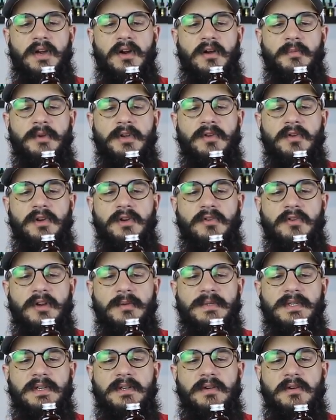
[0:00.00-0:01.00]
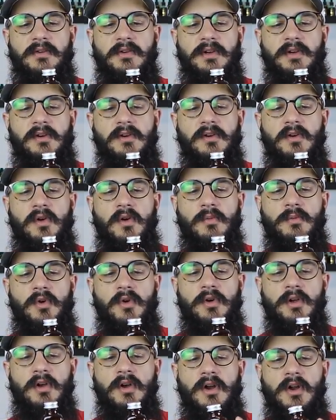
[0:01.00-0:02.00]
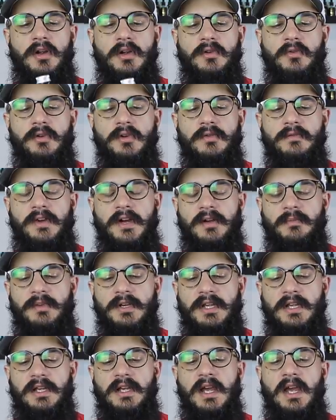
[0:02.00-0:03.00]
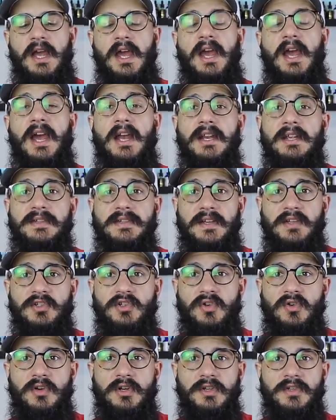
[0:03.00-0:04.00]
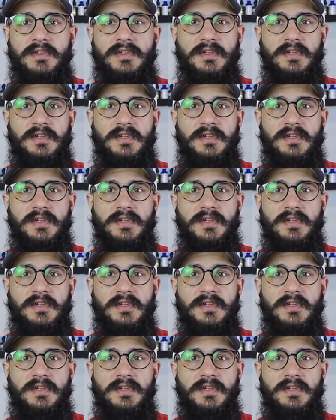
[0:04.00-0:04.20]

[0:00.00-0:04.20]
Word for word: Almond oil, grapeseed oil, jojoba oil, argan oil, vitamin E, and essential oils.